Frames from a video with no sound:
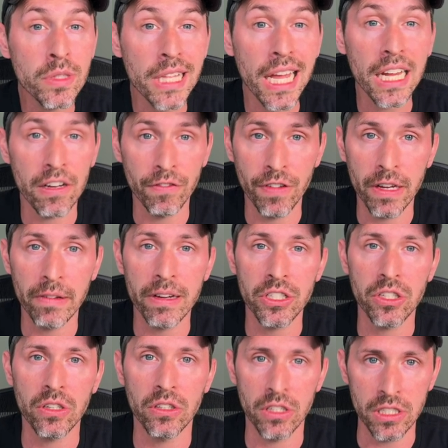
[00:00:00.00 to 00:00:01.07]
that
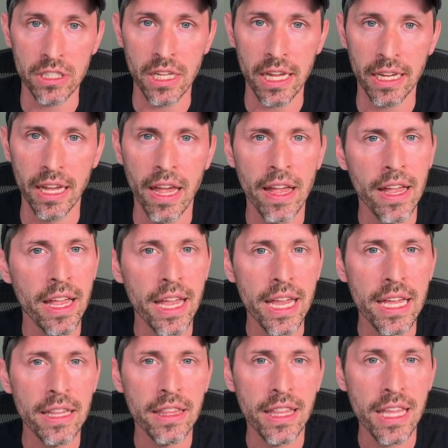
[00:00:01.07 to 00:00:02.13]
configuration looks like.
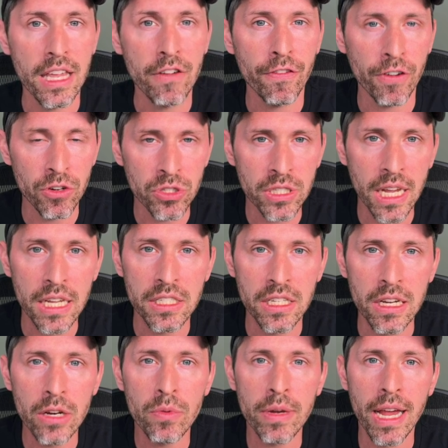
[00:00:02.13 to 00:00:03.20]
In the first case here,
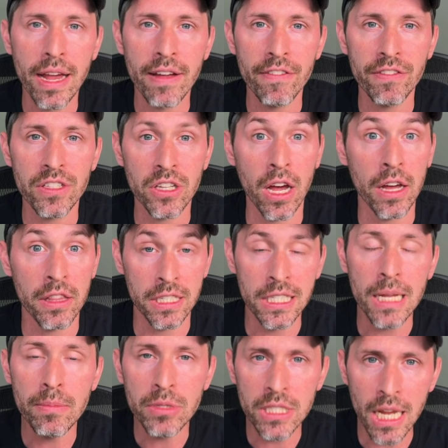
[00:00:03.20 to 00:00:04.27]
we have uh, the same
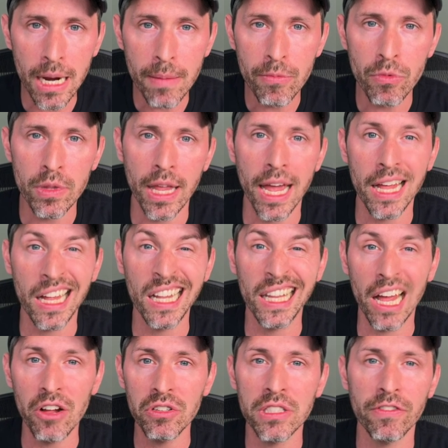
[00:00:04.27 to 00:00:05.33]
setup that
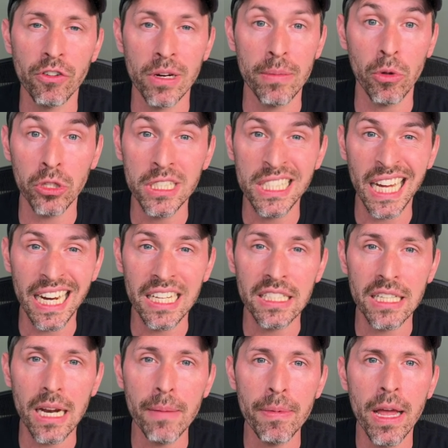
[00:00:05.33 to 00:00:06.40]
allows for a multi-tenant
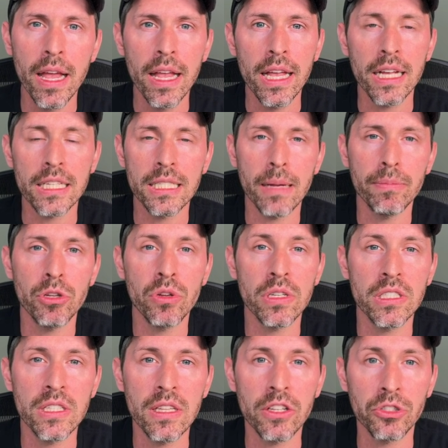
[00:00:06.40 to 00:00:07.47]
setup, except you can
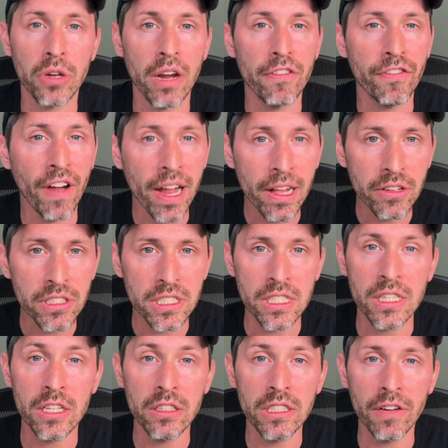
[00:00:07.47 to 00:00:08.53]
see the try files is a
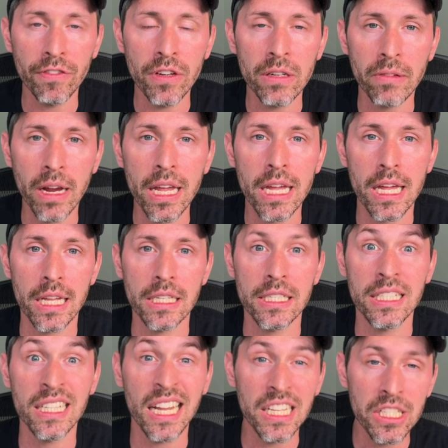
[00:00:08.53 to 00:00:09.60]
little different, right? It
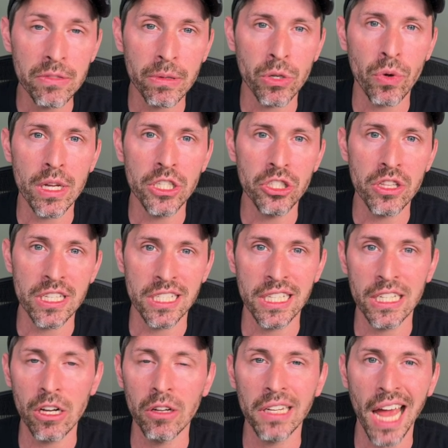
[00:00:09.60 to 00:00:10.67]
sends requests to this thing
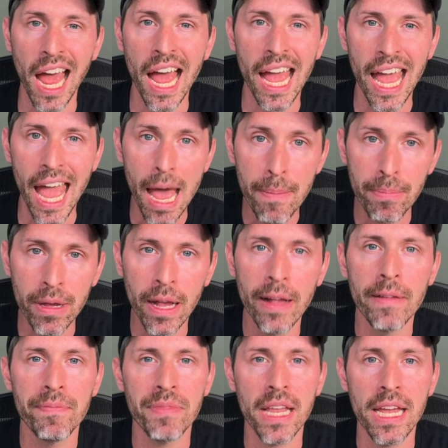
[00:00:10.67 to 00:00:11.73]
called app,
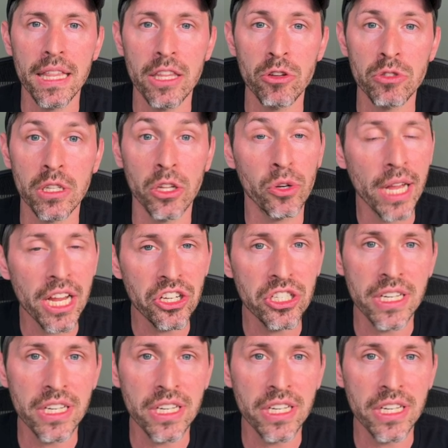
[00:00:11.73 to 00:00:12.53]
and there's a location